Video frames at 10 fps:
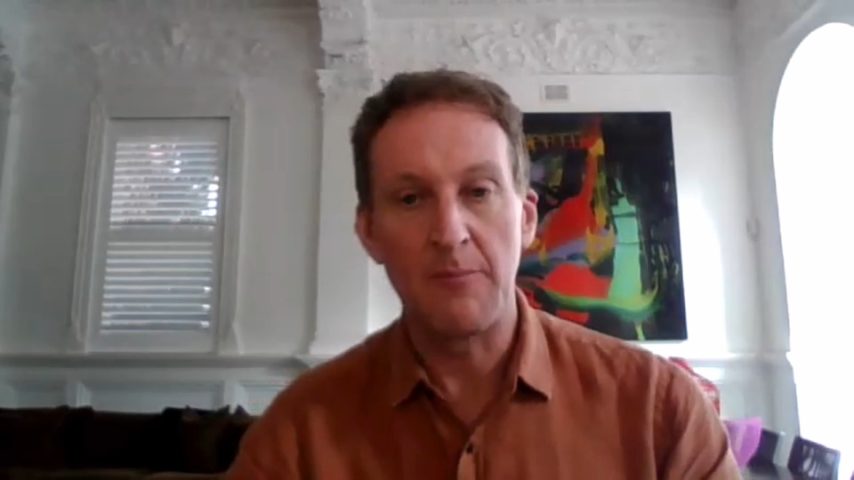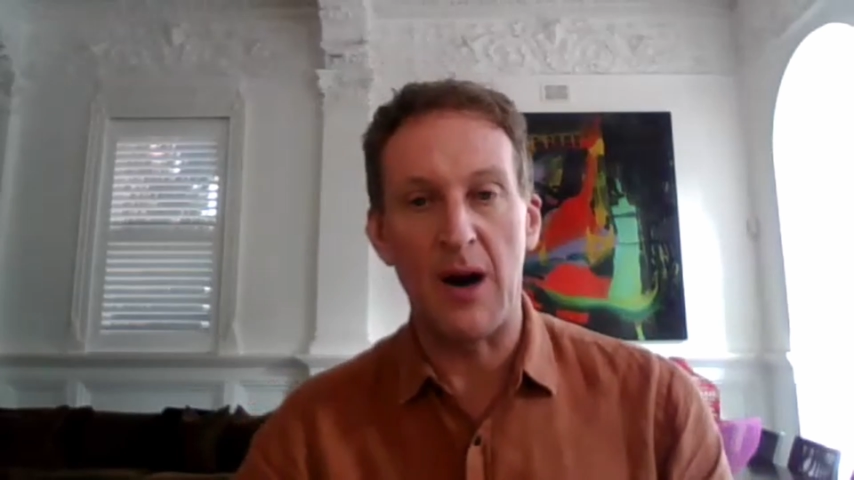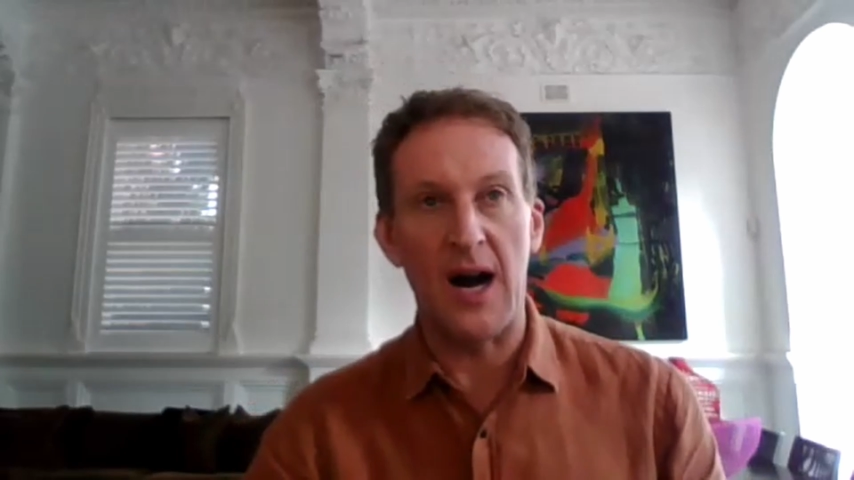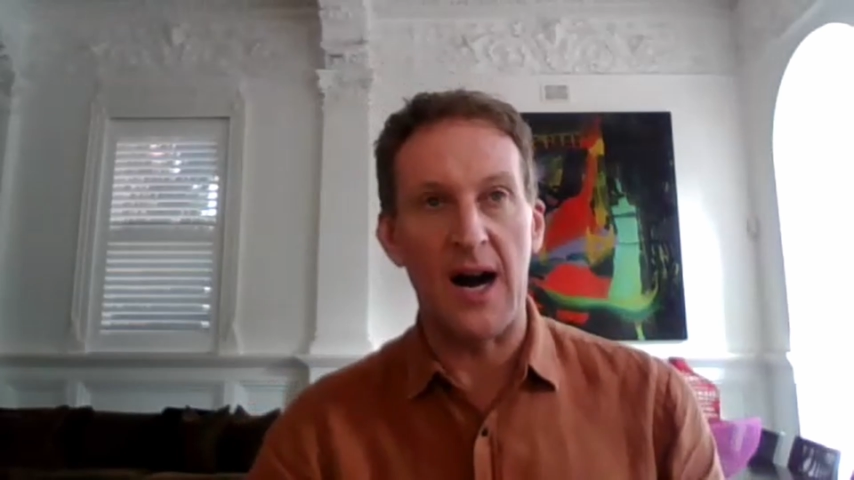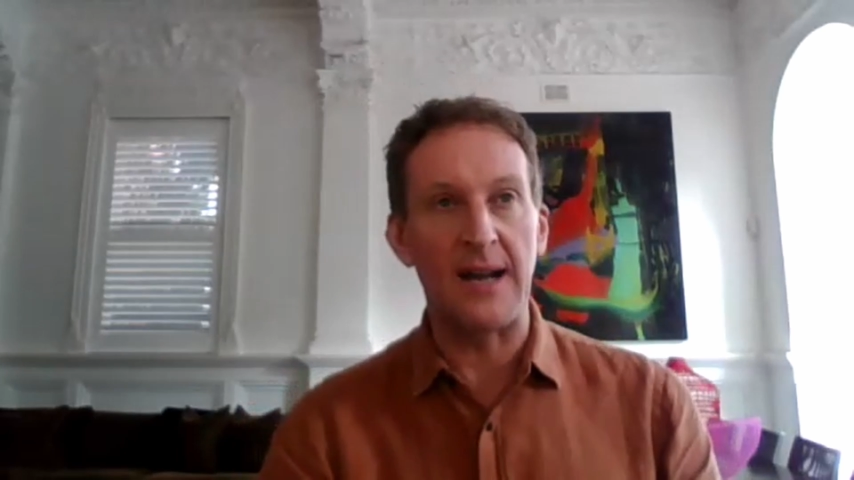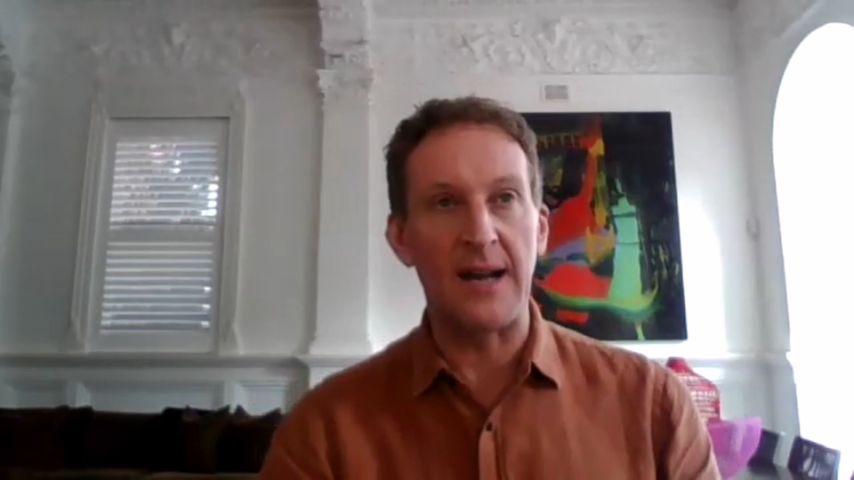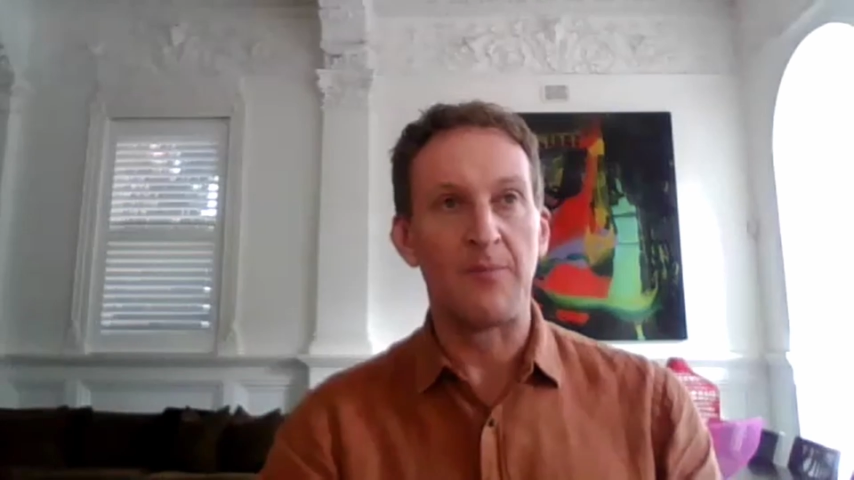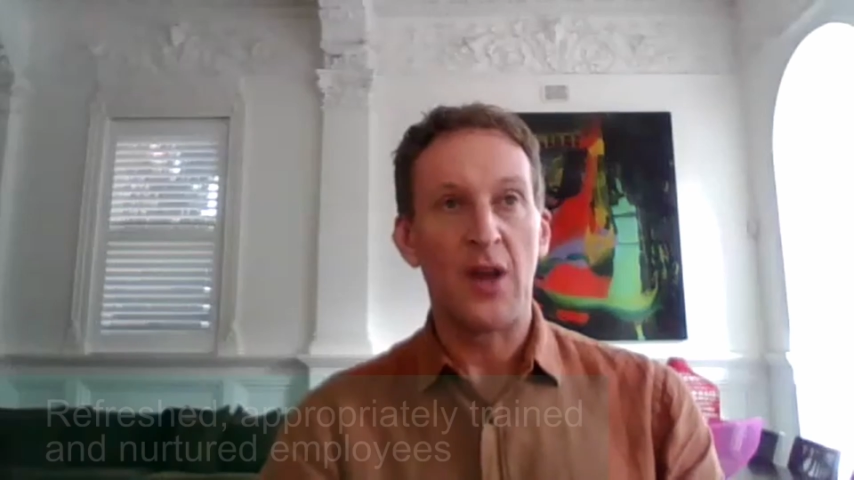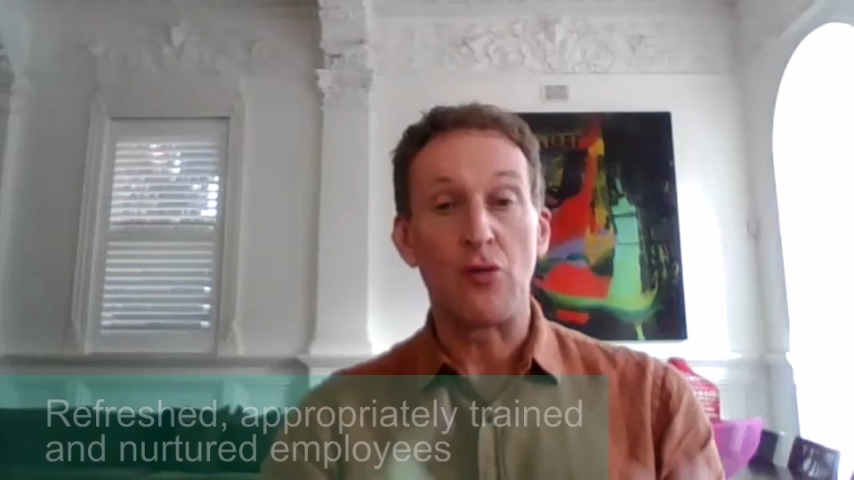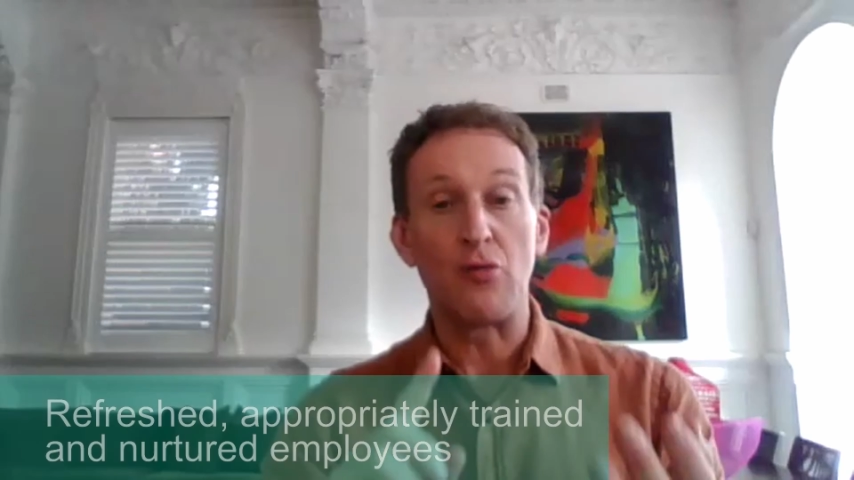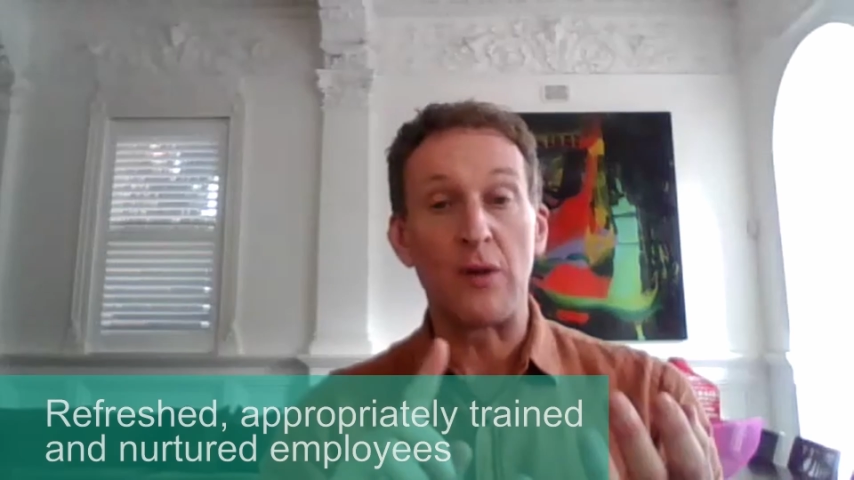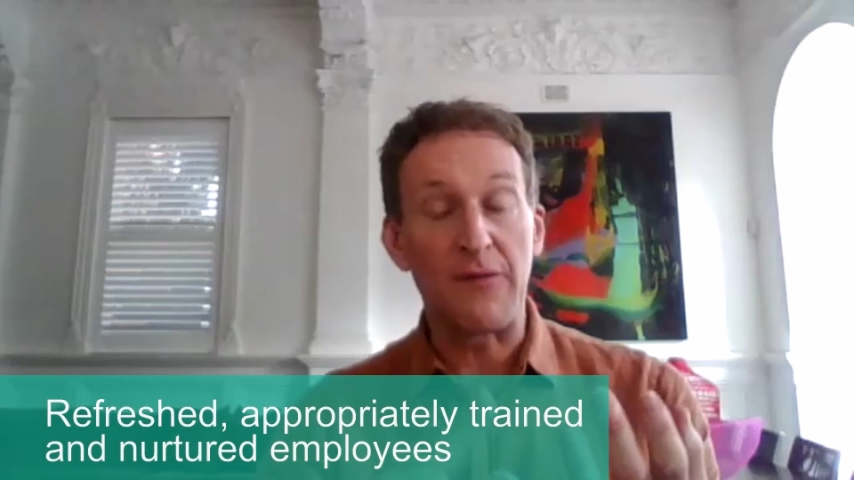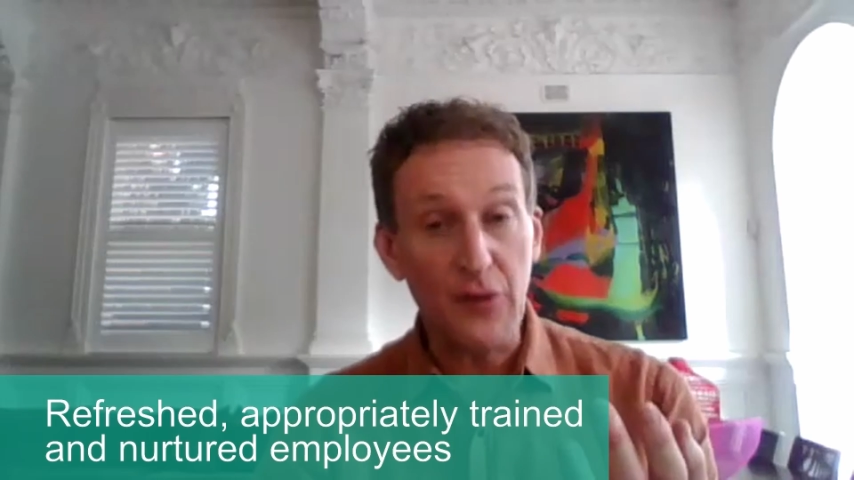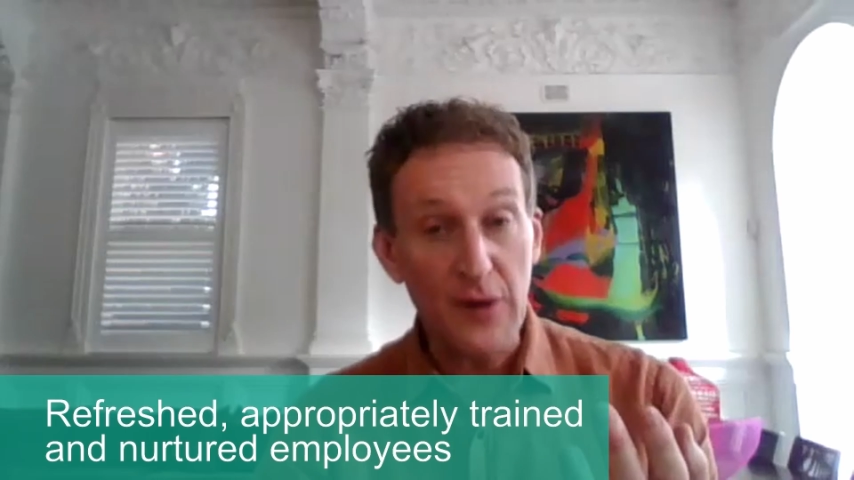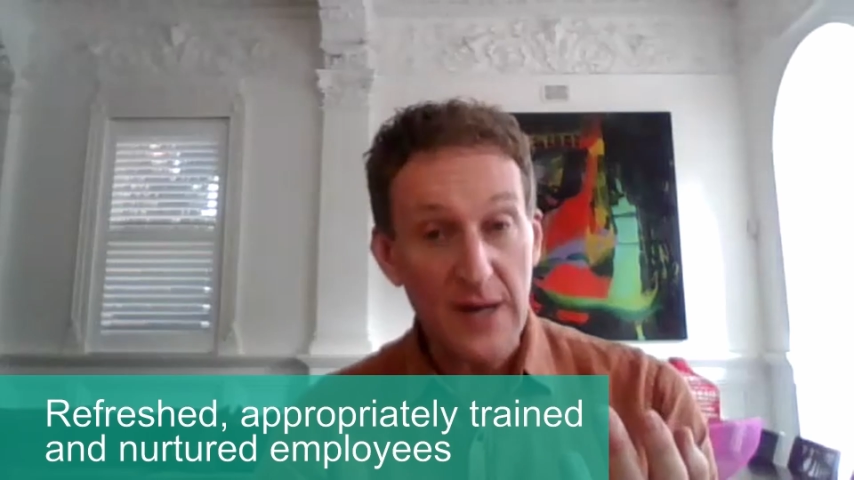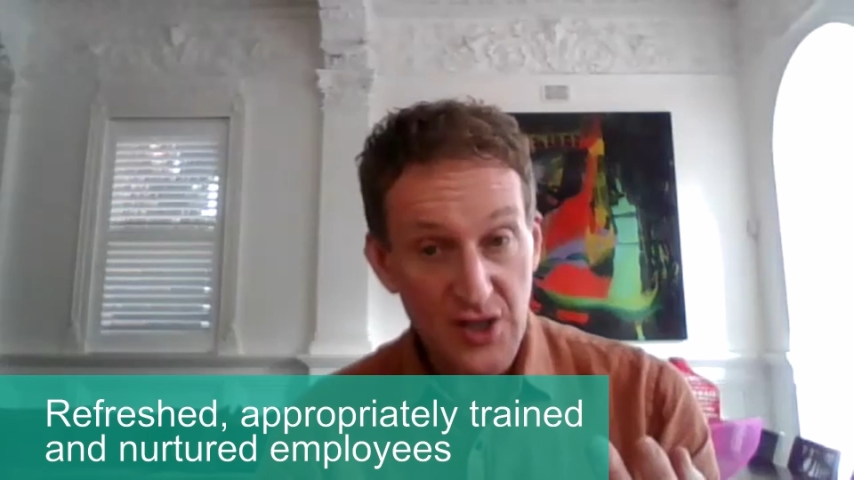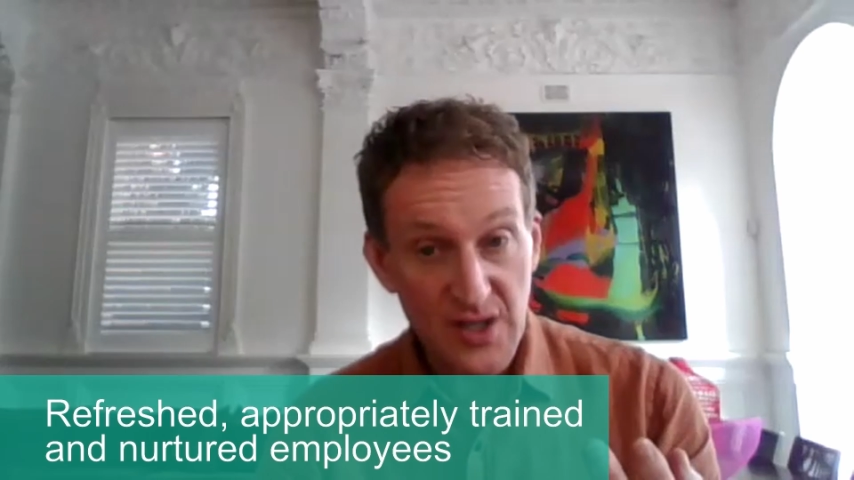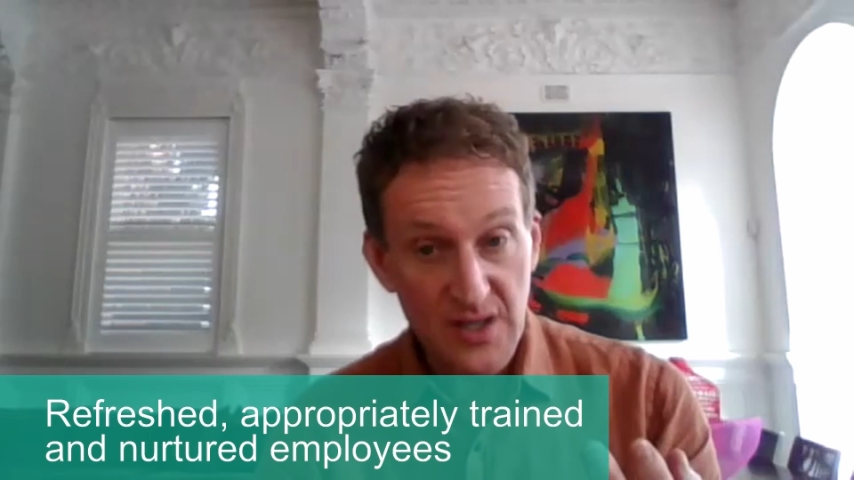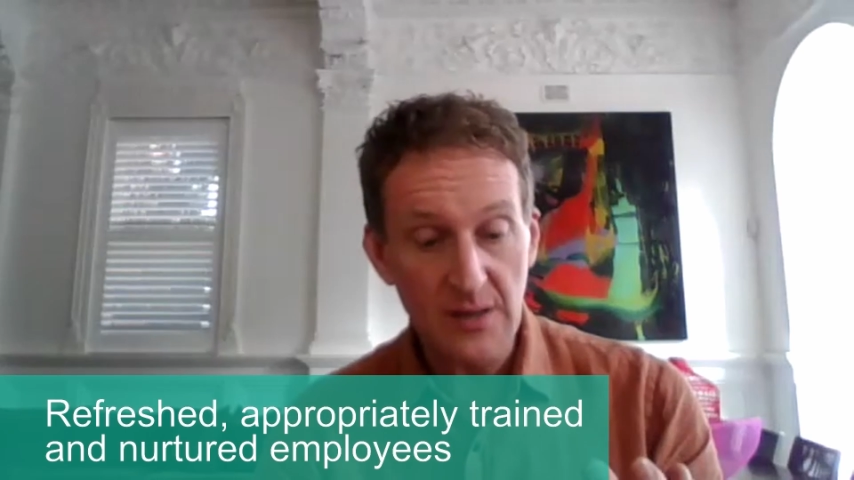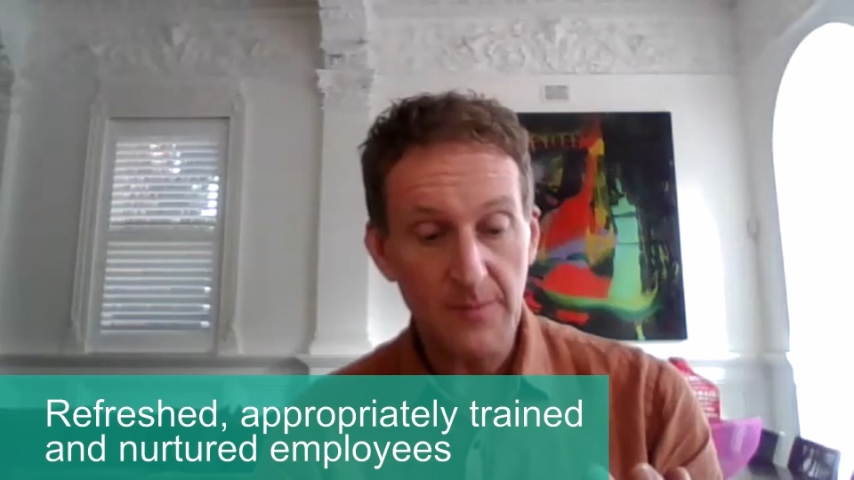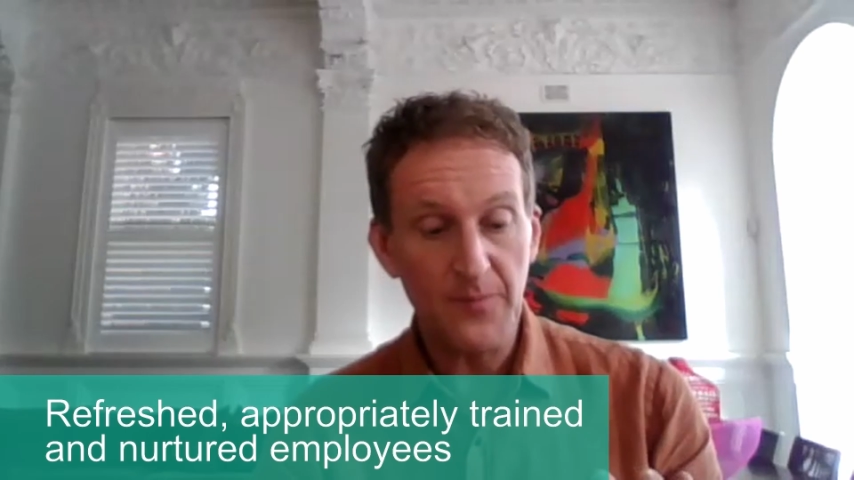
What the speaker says: by refreshed,